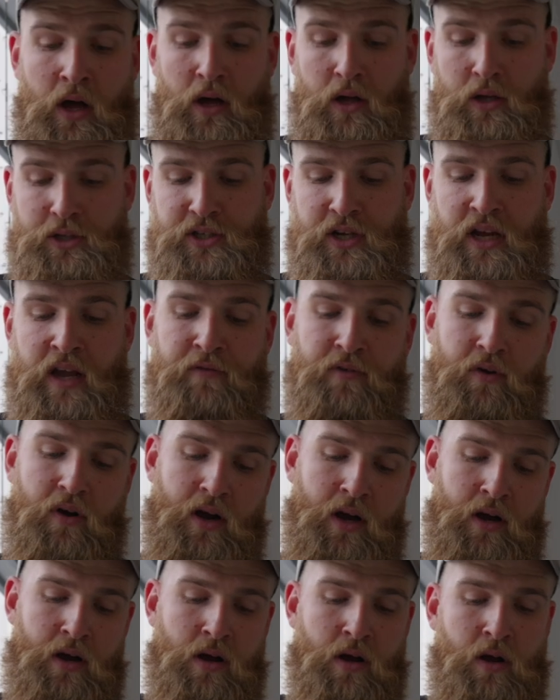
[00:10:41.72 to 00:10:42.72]
Also, if you
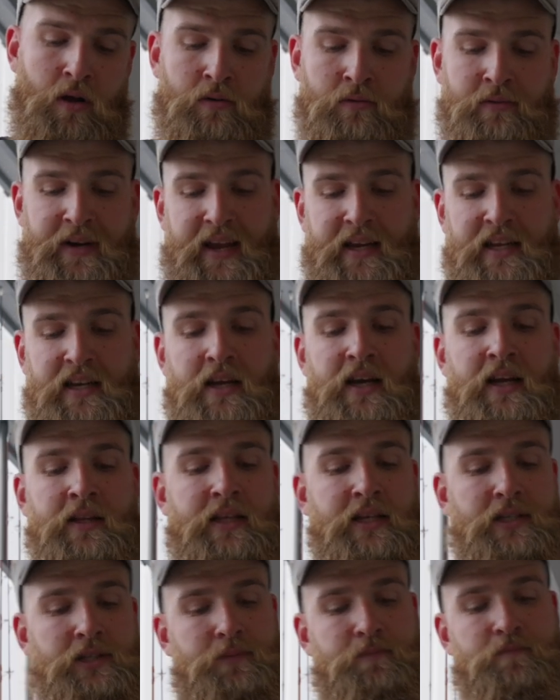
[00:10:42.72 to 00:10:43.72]
are rigging it
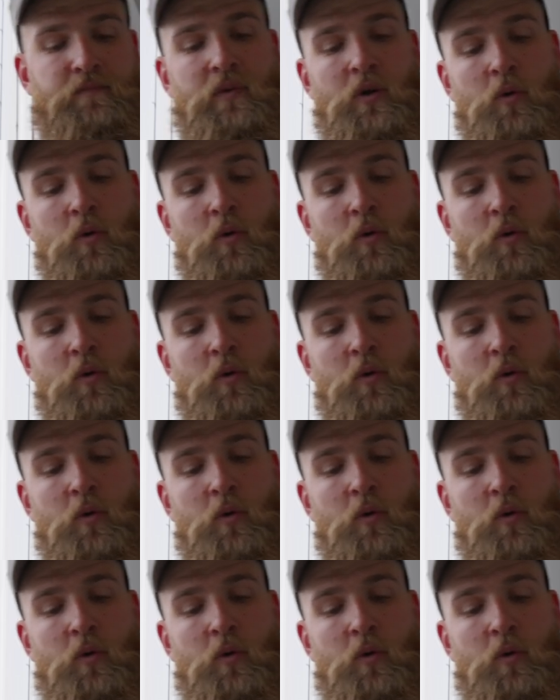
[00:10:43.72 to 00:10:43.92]
like this,